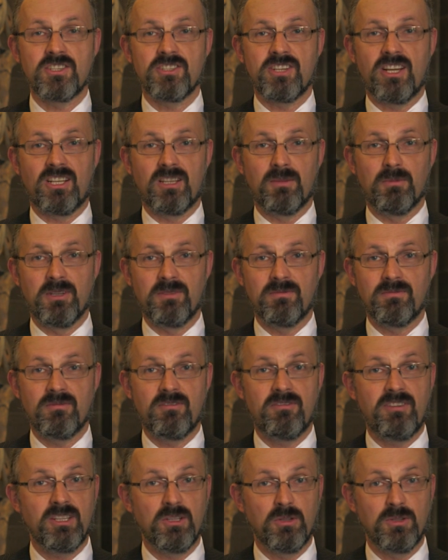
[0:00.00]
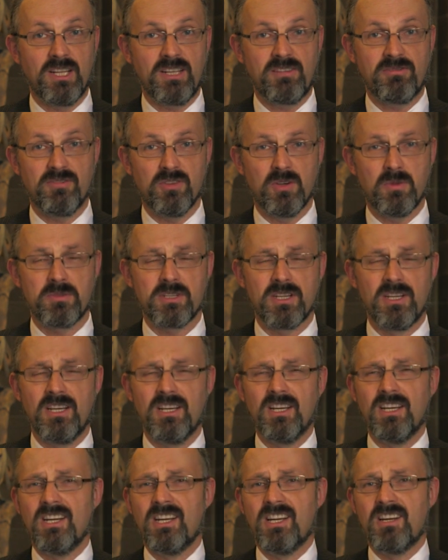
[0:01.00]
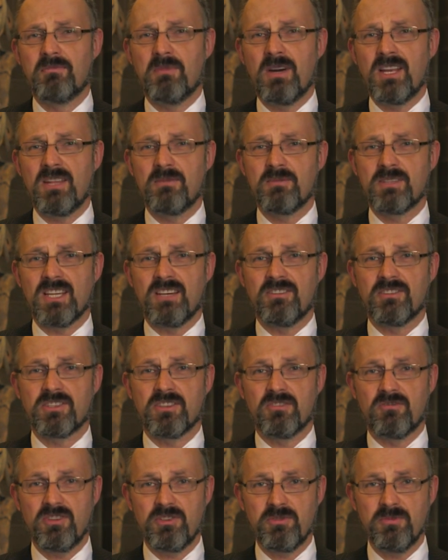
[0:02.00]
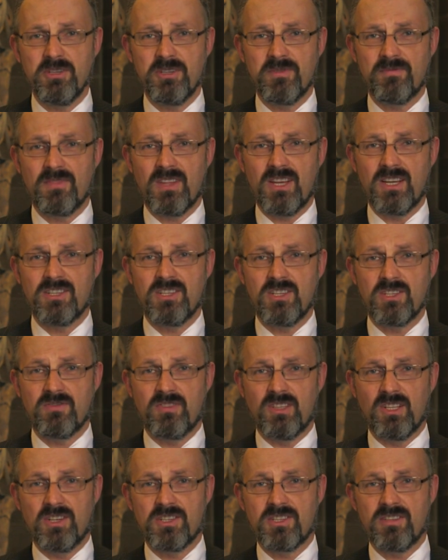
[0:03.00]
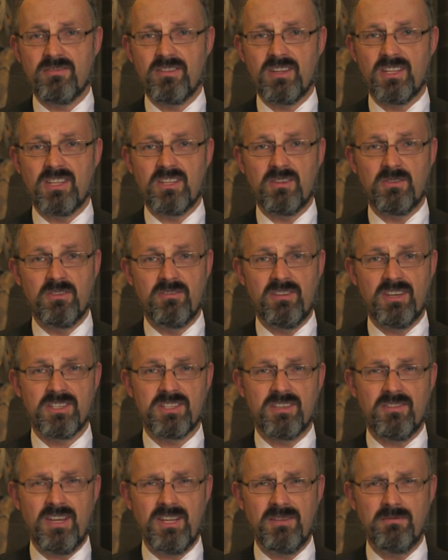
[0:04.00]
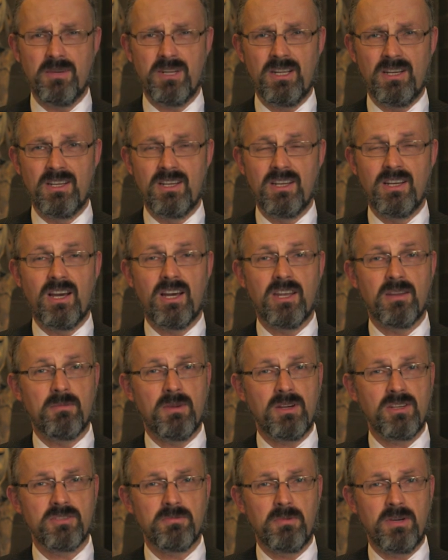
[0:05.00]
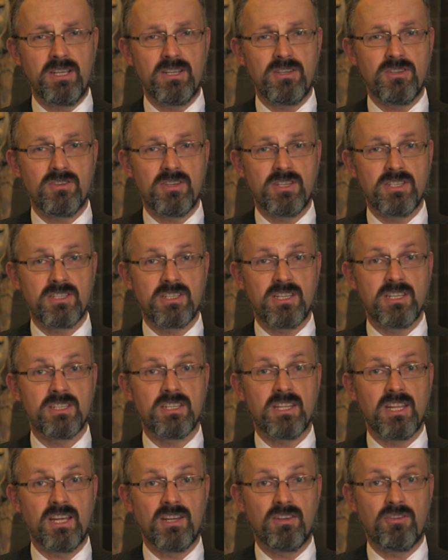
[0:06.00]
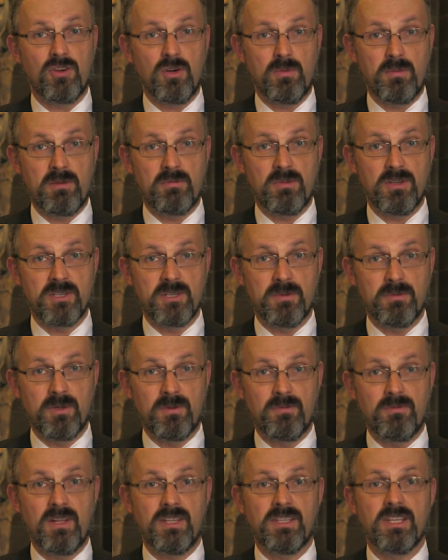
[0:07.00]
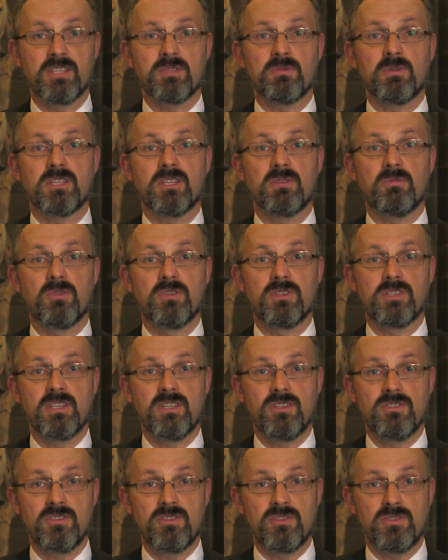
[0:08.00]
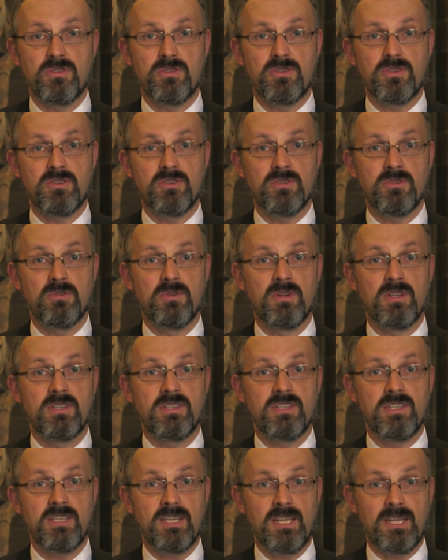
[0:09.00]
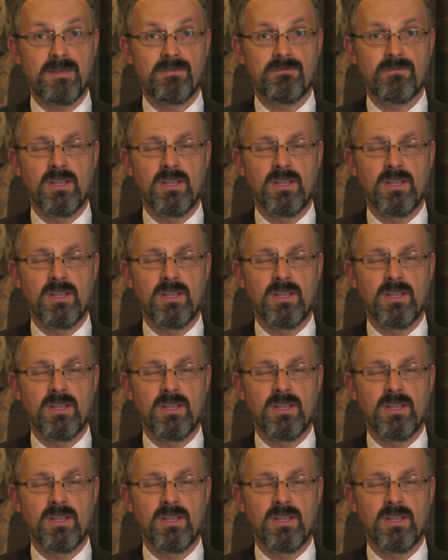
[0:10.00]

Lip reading: and gentlemen, fellow life forms. My name is Alasdair Richmond. I teach philosophy at the University of Edinburgh, and amongst my interests is the Anthropic Principle, and that's what I want to introduce you to today.